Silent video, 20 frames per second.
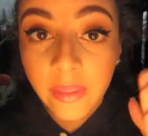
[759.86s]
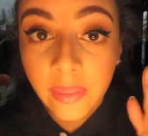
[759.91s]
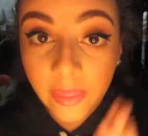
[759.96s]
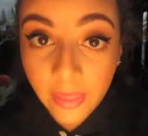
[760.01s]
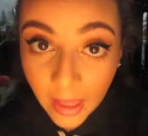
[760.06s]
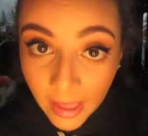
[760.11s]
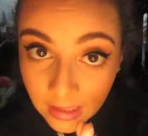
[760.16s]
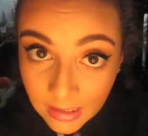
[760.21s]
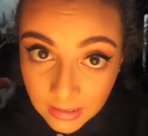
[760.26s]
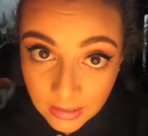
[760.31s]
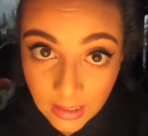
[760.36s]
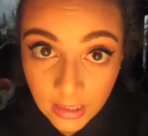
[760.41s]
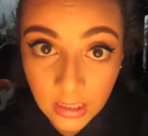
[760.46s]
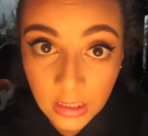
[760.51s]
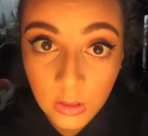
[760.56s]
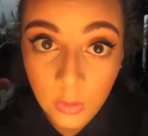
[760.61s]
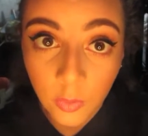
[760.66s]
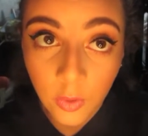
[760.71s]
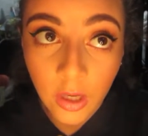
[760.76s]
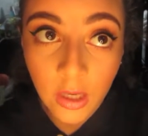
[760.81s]
That setting
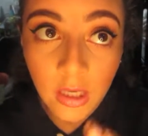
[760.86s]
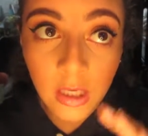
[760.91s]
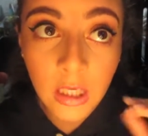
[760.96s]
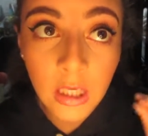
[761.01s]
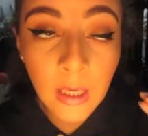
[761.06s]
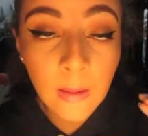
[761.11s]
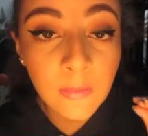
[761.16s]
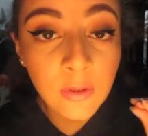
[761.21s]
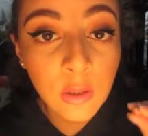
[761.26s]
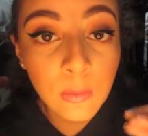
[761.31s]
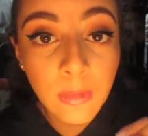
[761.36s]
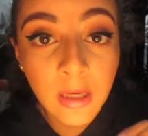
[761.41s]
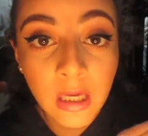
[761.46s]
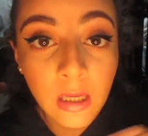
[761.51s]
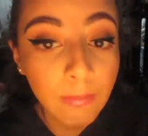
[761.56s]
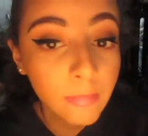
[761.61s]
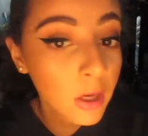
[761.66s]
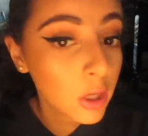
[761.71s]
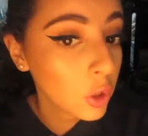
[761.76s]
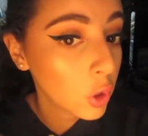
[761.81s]
spray keeps your
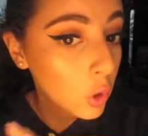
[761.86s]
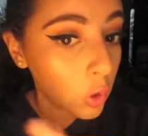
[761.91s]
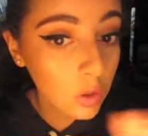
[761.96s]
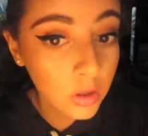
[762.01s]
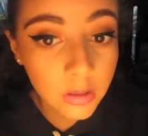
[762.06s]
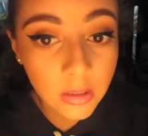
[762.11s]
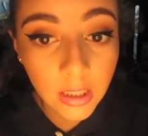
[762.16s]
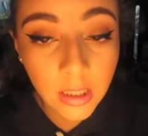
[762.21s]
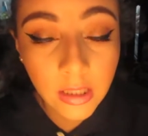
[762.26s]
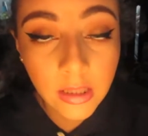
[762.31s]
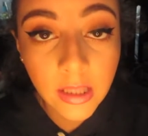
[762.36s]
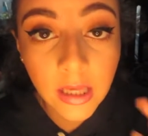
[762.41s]
makeup on all day.